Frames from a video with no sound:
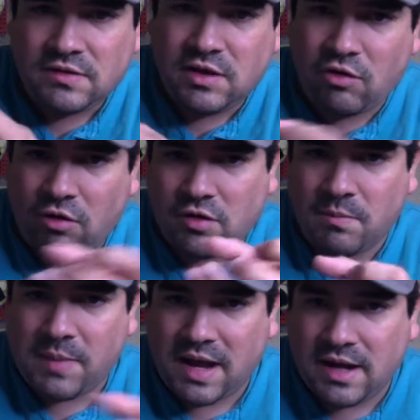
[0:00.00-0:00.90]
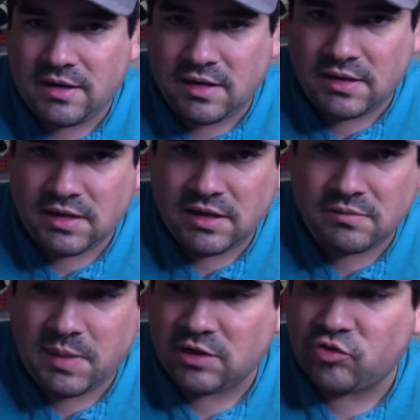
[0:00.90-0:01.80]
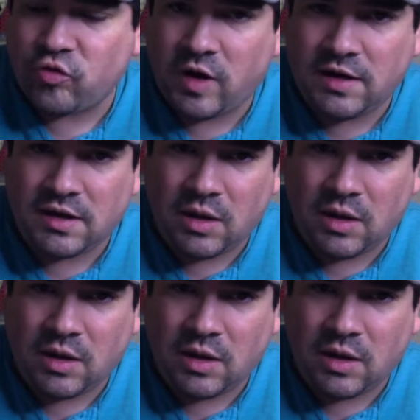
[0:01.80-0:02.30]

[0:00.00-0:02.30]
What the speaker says: They all combine and they make a train.